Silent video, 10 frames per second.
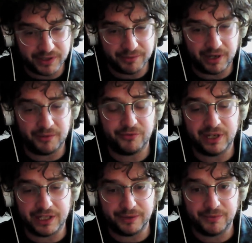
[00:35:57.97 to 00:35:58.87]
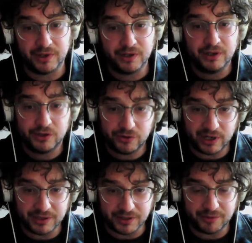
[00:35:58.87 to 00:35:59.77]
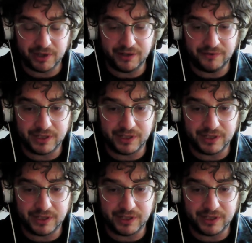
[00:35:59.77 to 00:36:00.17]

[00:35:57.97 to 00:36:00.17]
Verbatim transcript: But I'm really trying to explain